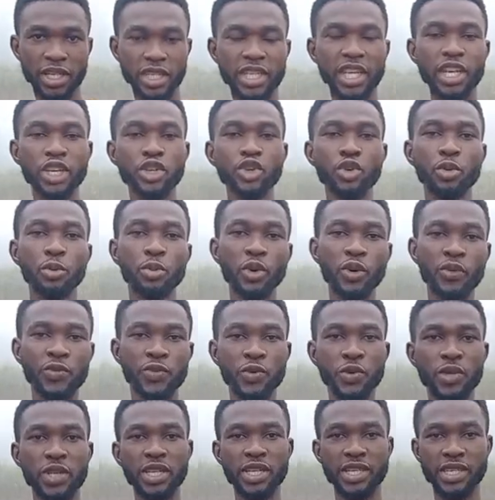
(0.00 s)
Then you move
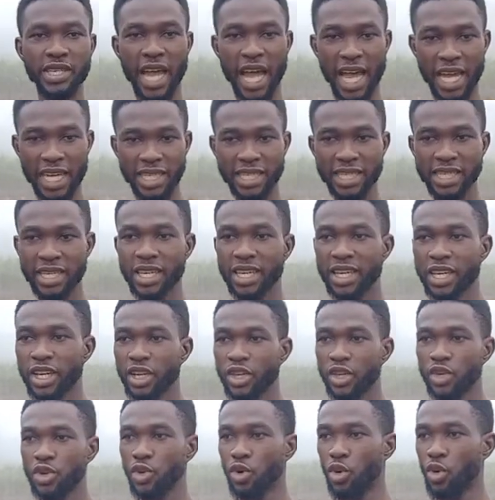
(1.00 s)
to the site.
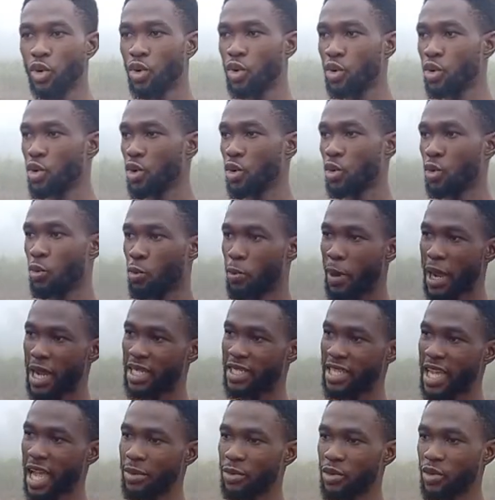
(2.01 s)
You By
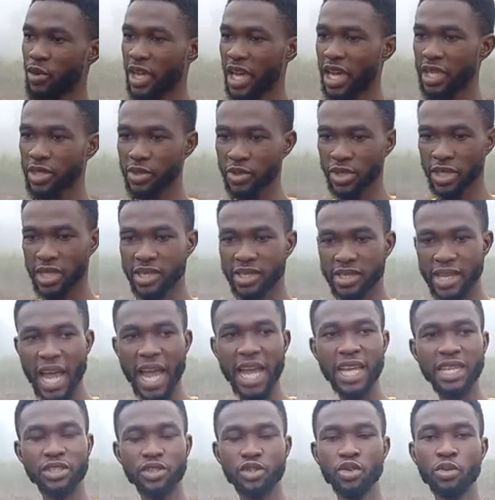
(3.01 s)
the time you get to the
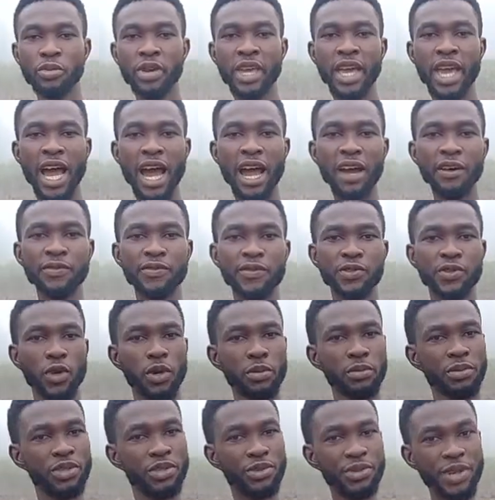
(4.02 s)
site, you may have
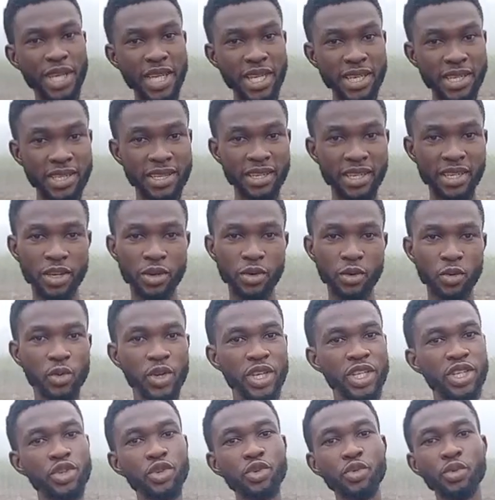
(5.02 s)
some trees
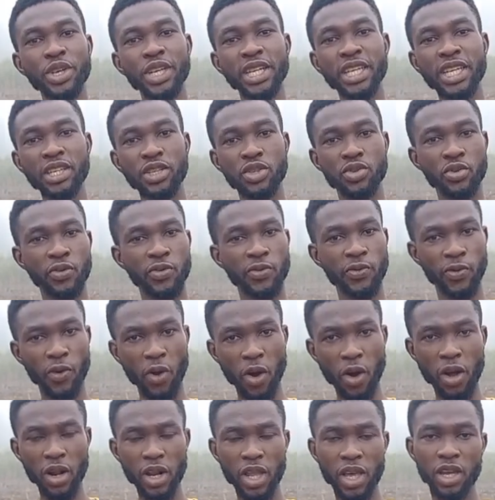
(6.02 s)
which you will need to
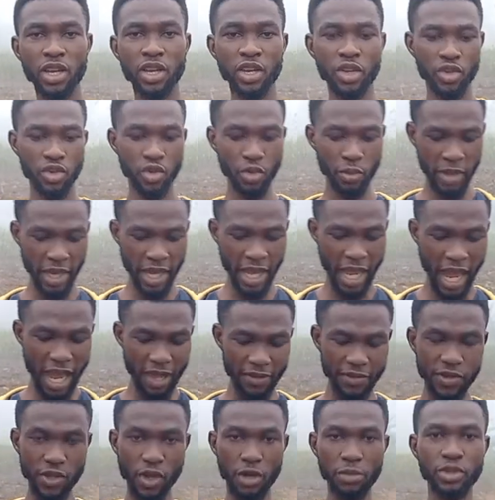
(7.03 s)
fall. You may
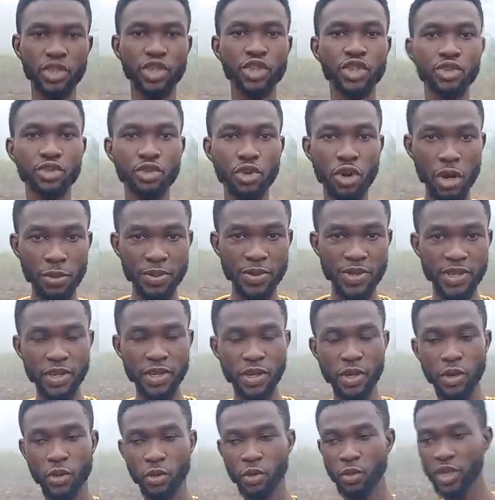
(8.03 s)
have some shrubs
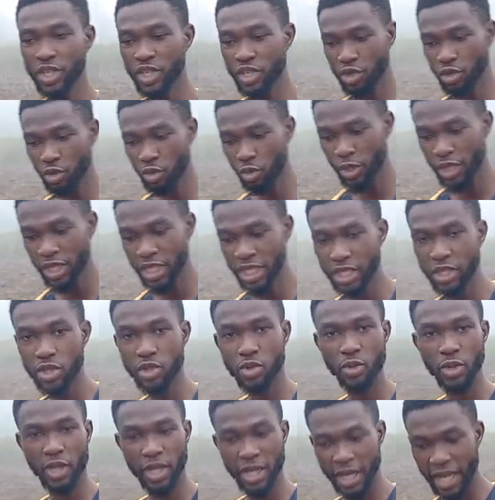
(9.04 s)
which you will need
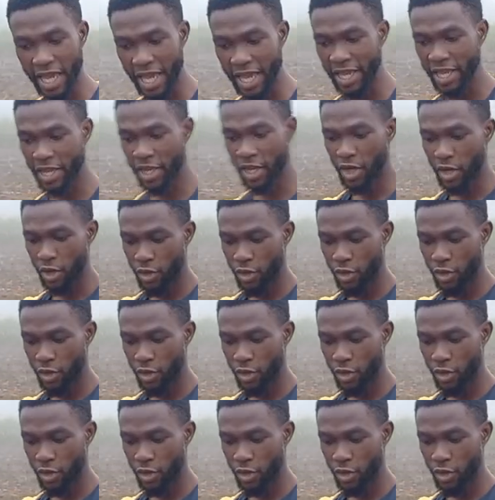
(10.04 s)
to clear.